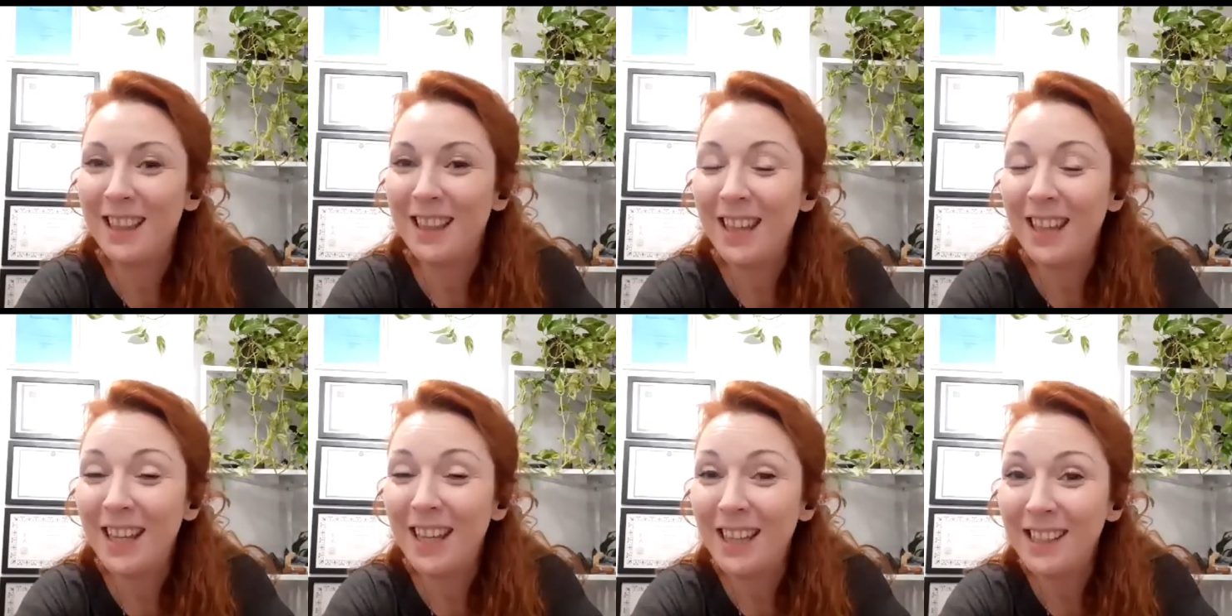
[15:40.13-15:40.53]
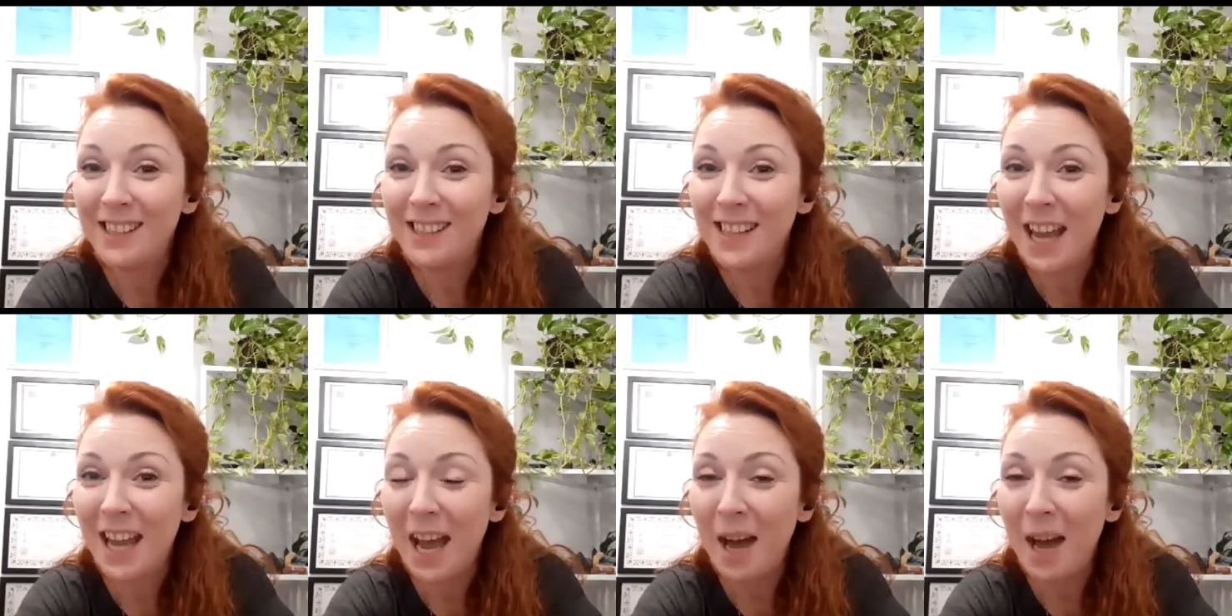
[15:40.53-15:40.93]
things
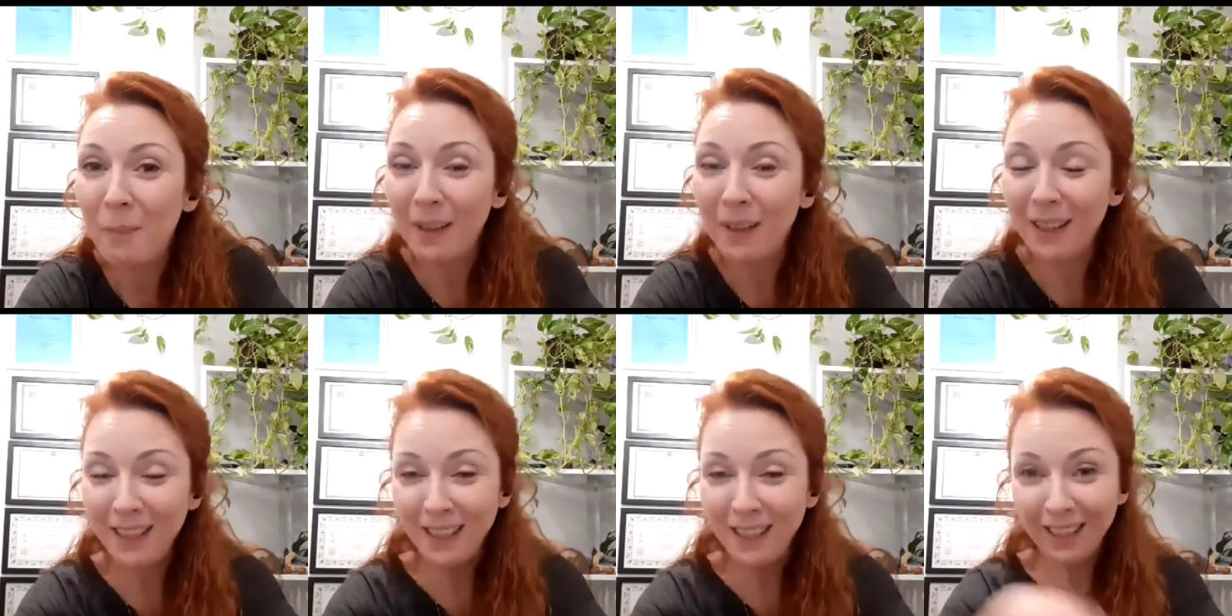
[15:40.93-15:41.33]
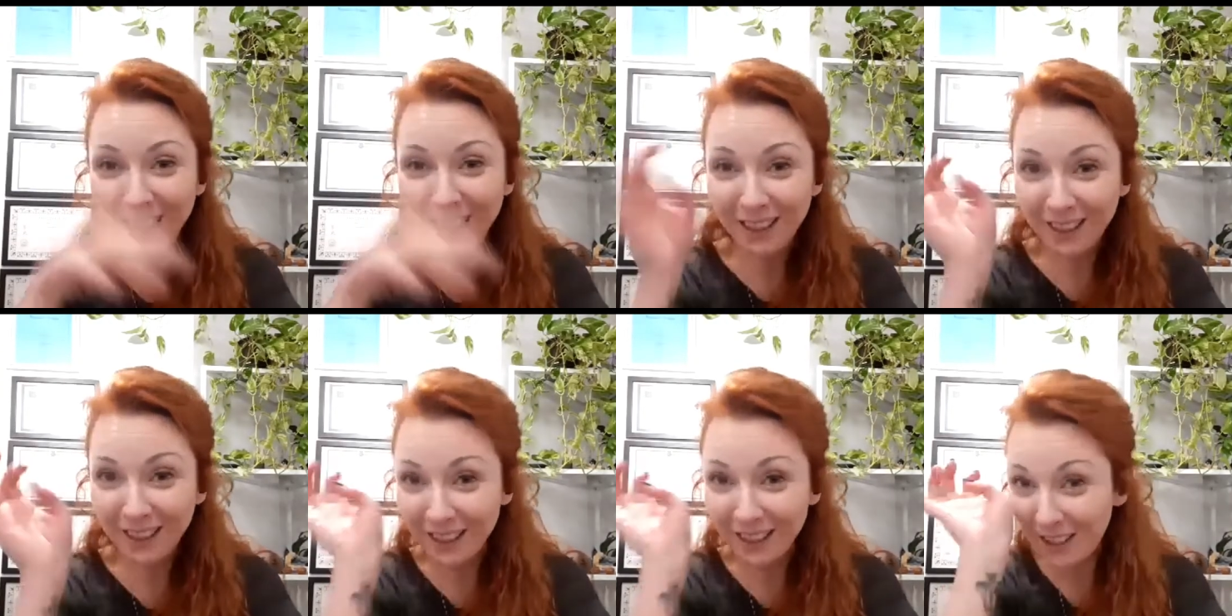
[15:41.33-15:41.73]

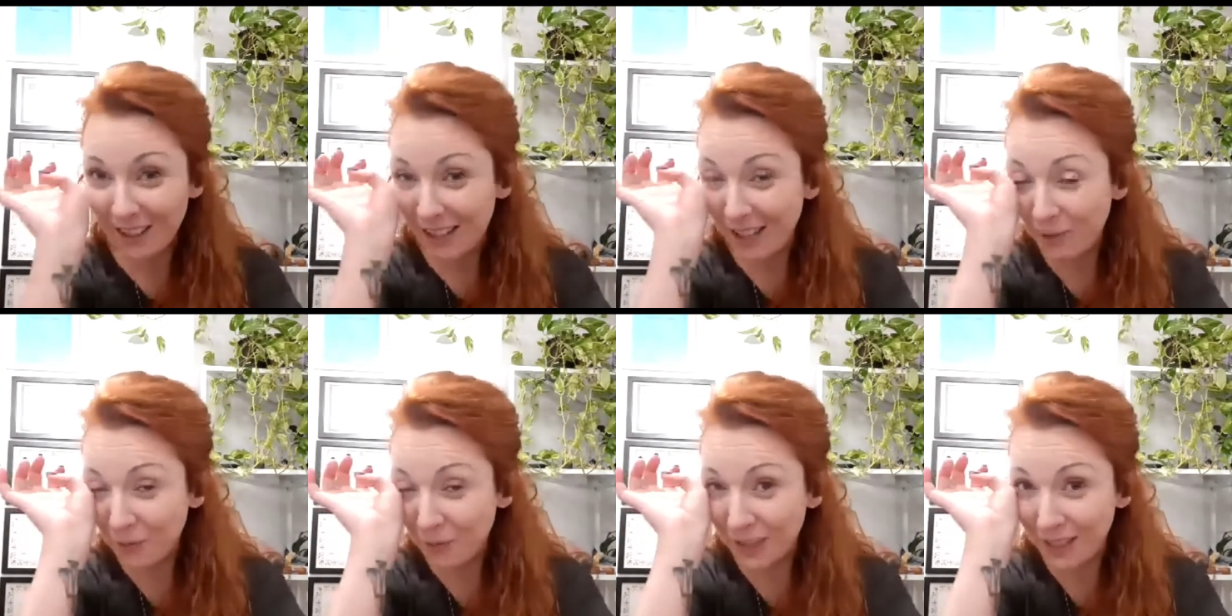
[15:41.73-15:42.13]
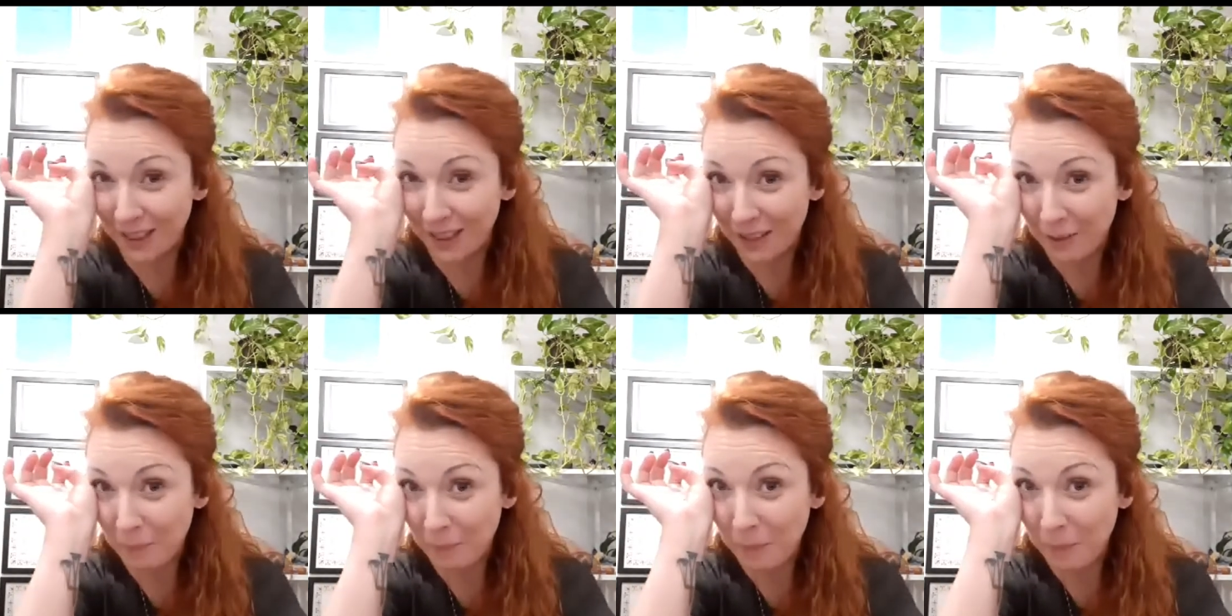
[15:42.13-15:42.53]
happening with
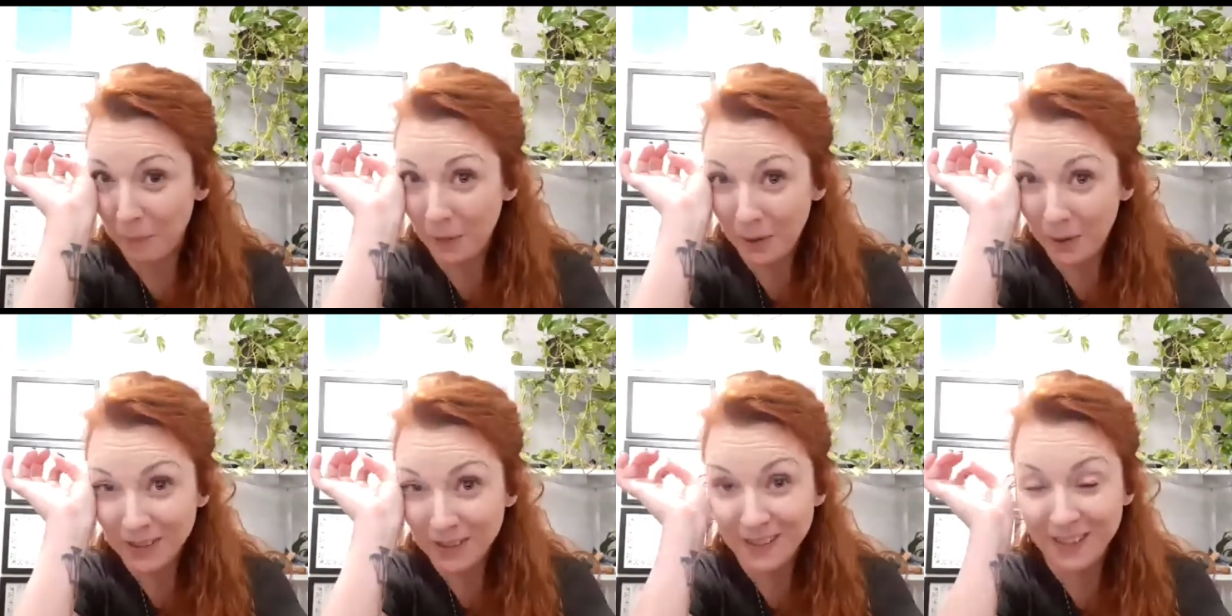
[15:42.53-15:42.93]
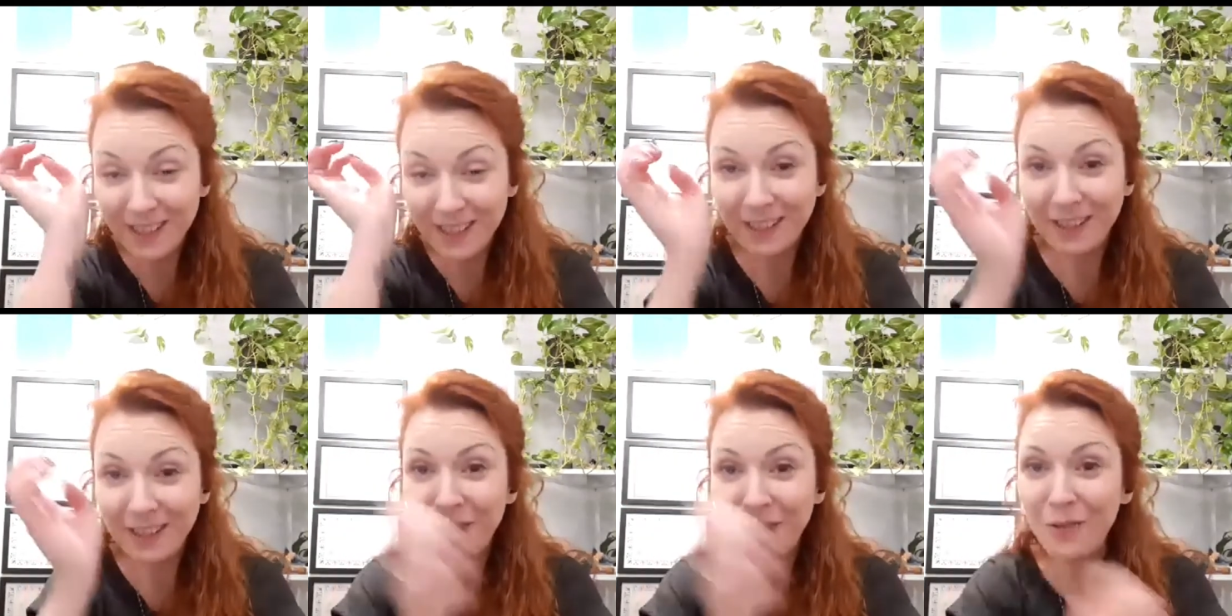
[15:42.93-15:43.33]
the books
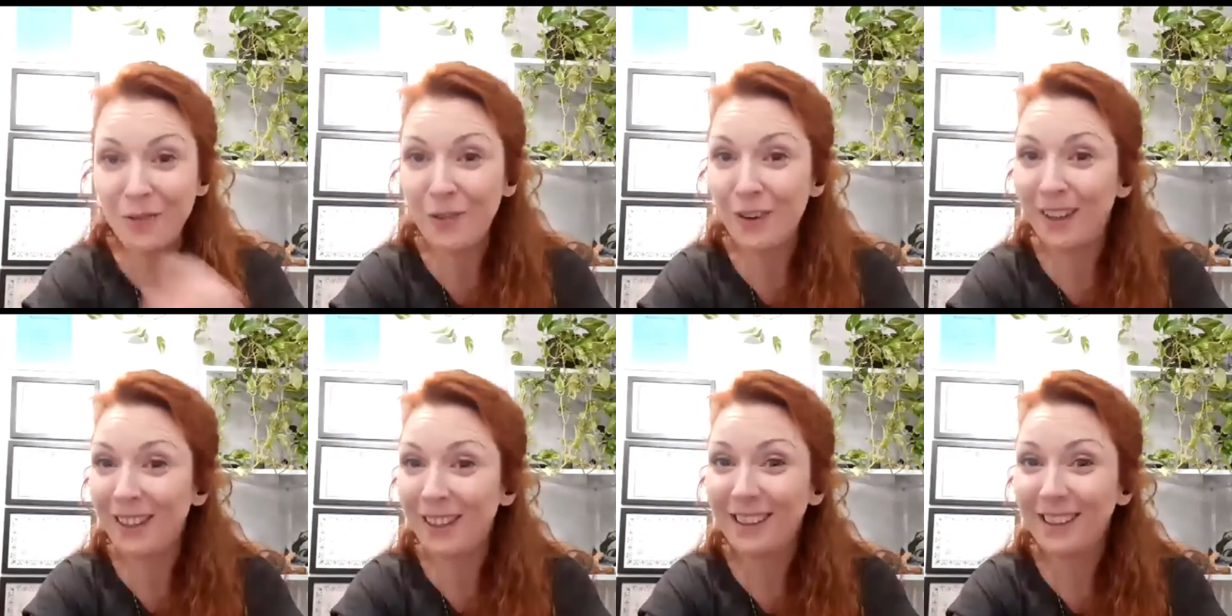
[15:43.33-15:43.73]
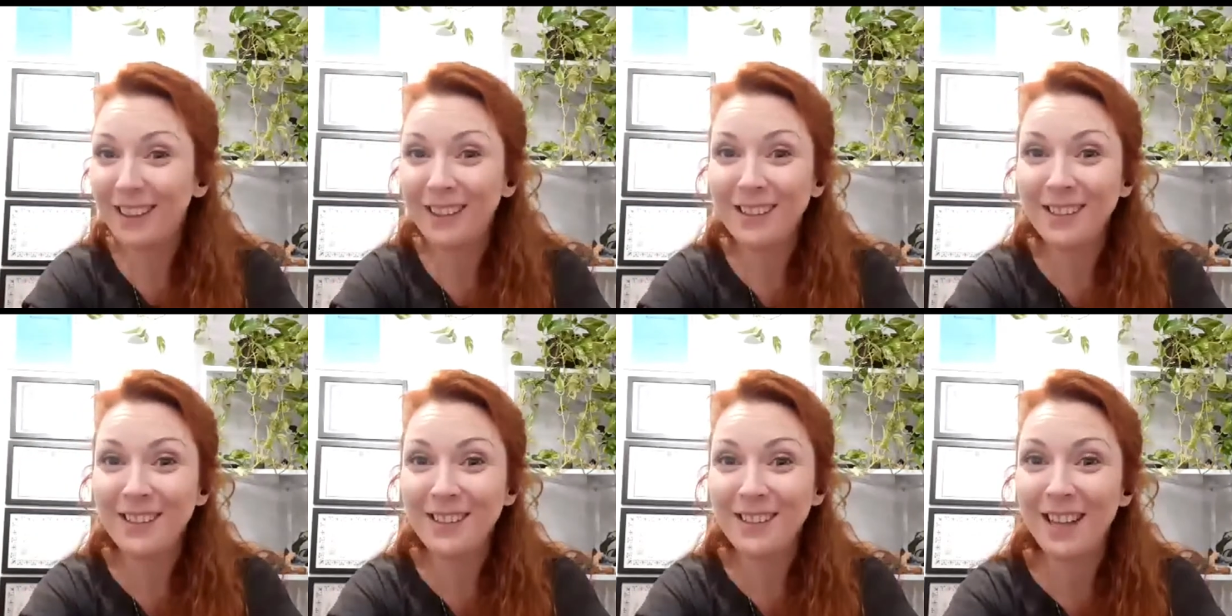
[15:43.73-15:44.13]
and the
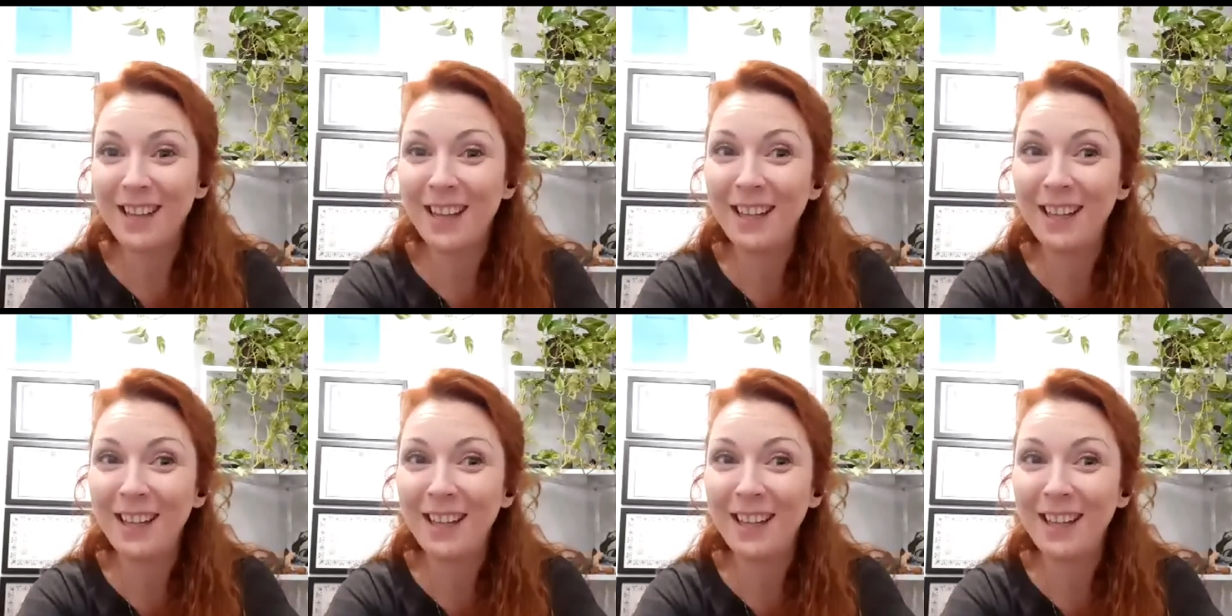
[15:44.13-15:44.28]
oracles,